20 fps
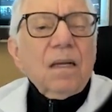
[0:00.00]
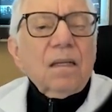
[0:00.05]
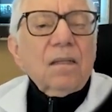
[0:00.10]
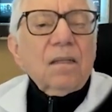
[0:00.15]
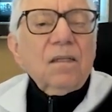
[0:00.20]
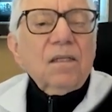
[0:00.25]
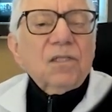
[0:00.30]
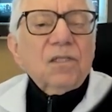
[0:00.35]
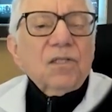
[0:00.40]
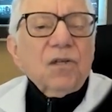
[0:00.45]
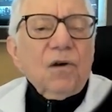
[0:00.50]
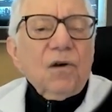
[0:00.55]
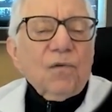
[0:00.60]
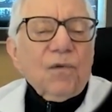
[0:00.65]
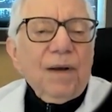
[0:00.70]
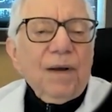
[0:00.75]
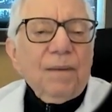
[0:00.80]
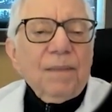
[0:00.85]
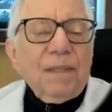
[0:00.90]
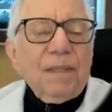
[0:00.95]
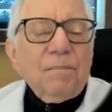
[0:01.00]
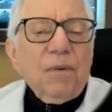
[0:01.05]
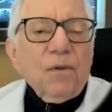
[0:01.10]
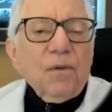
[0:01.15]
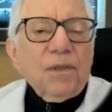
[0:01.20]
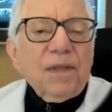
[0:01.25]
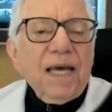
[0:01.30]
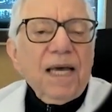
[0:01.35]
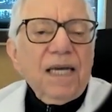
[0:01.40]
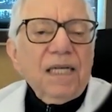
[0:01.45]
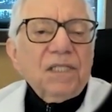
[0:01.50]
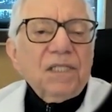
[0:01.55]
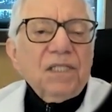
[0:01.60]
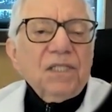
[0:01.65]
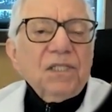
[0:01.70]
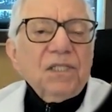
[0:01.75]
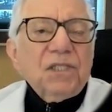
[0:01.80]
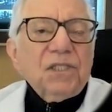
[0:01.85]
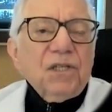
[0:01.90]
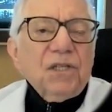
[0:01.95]
The sonogram in both
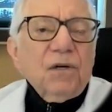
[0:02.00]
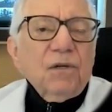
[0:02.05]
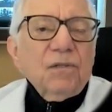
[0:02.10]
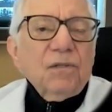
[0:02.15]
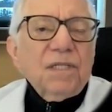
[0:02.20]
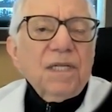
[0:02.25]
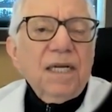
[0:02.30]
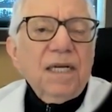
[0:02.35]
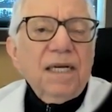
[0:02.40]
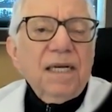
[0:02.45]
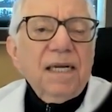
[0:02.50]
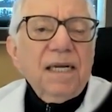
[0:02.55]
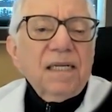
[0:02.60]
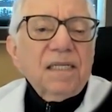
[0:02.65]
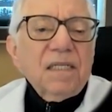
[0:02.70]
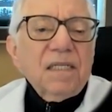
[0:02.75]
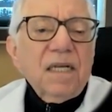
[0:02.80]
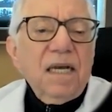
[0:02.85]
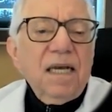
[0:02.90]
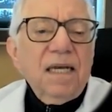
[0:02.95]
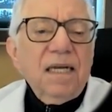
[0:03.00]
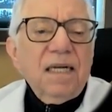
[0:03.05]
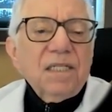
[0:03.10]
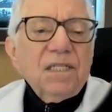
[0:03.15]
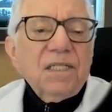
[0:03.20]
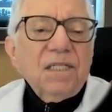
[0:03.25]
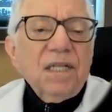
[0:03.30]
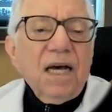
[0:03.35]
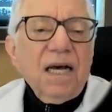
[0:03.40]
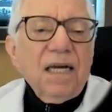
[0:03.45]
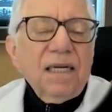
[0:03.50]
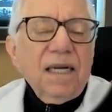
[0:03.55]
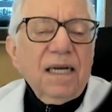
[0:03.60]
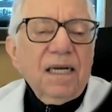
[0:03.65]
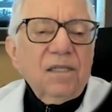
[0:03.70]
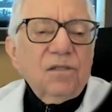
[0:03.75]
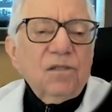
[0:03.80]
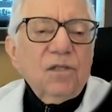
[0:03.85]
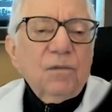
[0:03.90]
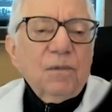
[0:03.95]
cases shows it is not
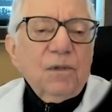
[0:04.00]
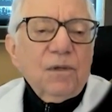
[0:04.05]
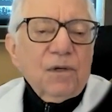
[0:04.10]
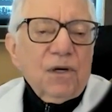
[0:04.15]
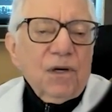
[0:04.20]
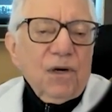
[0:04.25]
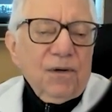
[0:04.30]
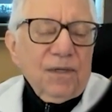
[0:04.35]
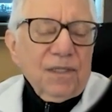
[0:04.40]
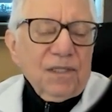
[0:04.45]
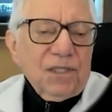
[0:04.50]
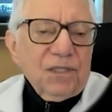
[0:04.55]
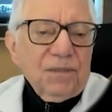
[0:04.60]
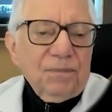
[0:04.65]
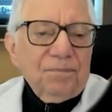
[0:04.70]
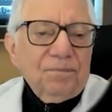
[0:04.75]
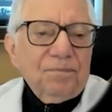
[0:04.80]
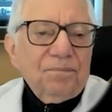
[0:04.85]
a tumor recurrence.